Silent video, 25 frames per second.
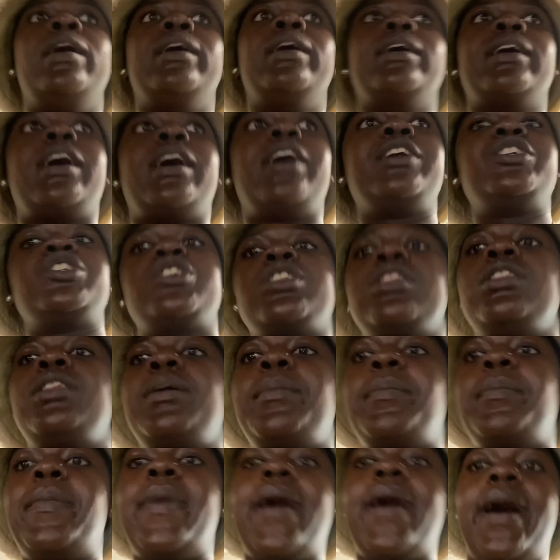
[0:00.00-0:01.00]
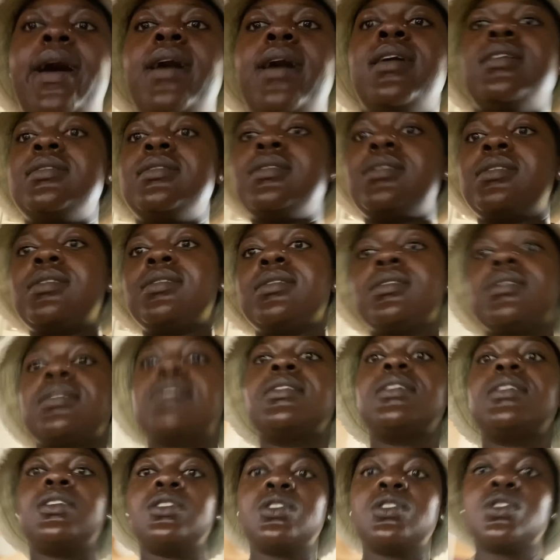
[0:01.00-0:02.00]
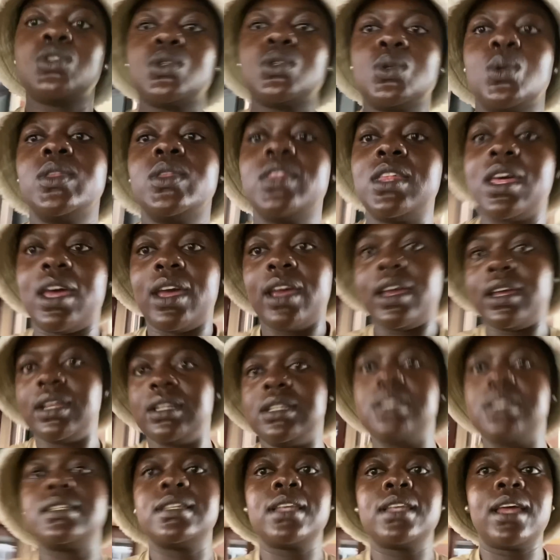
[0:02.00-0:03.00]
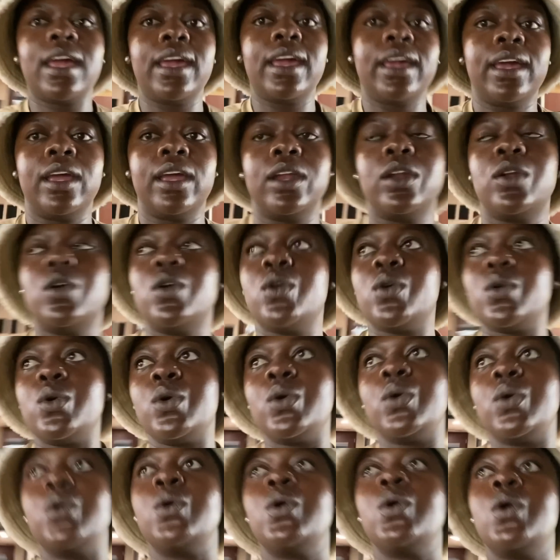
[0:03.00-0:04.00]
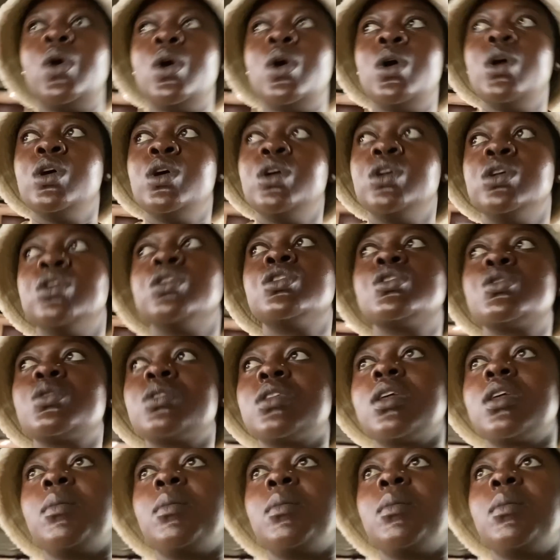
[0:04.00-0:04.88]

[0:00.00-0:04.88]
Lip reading: catch the bus so that I can go to the